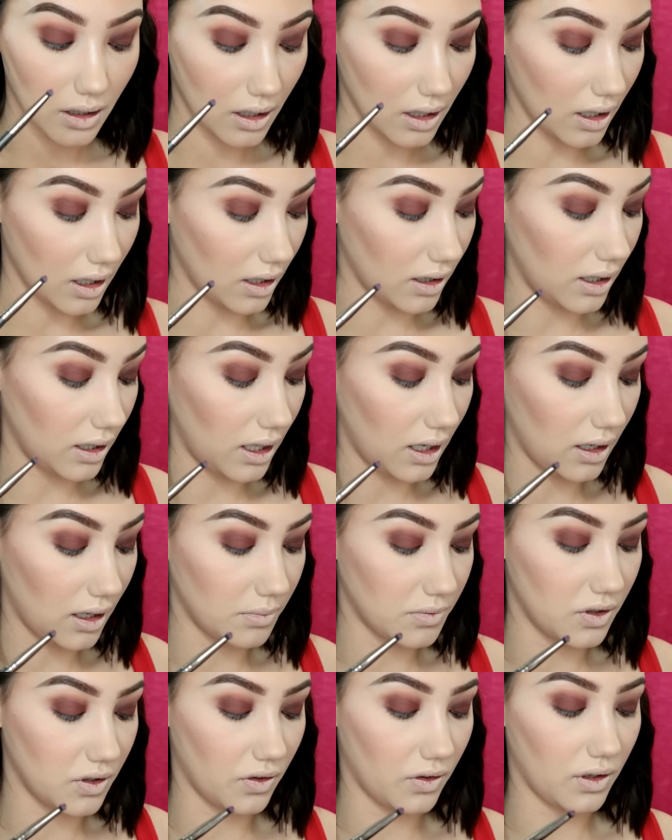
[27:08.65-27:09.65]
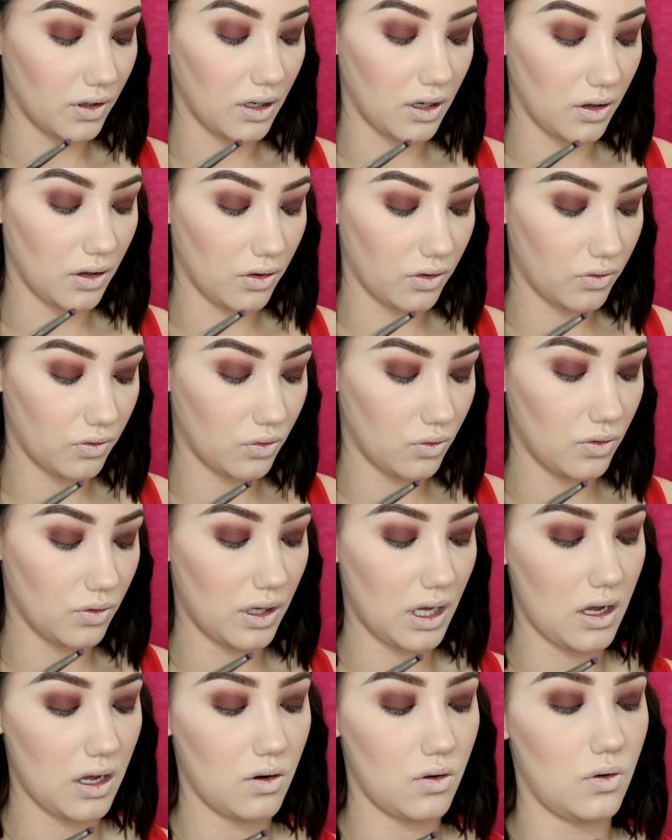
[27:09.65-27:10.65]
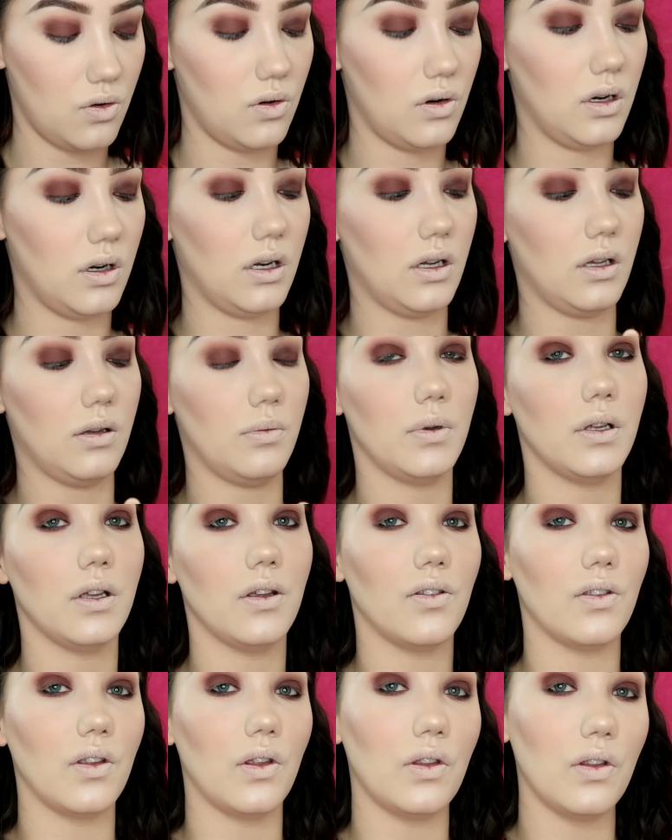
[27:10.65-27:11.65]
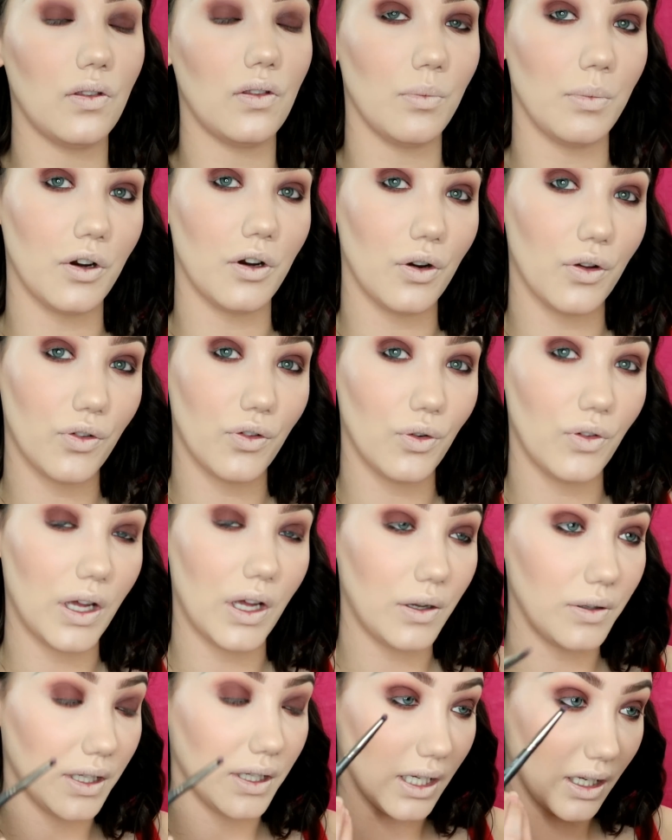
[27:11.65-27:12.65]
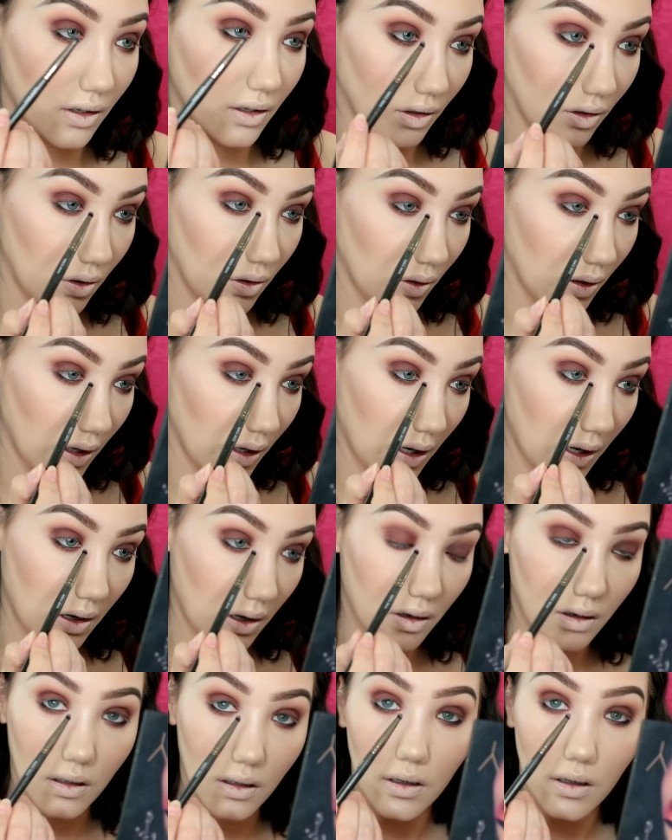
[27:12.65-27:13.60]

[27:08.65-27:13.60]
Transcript: And then I'm just gonna throw that on, I'll use this as a mirror, throw that on the inner corner.